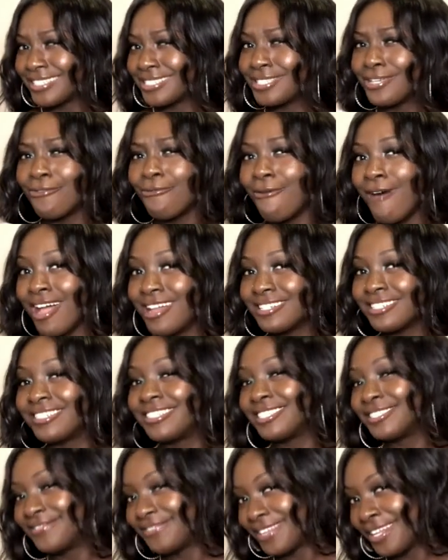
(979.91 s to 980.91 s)
to watch
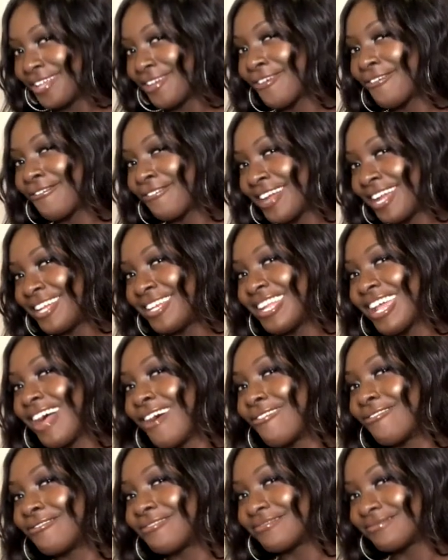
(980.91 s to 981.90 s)
this video right
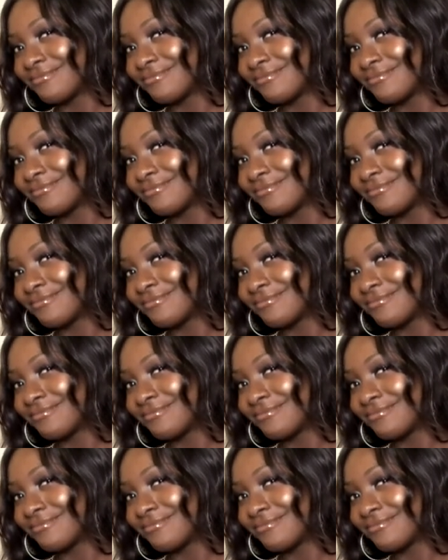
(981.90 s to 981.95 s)
now.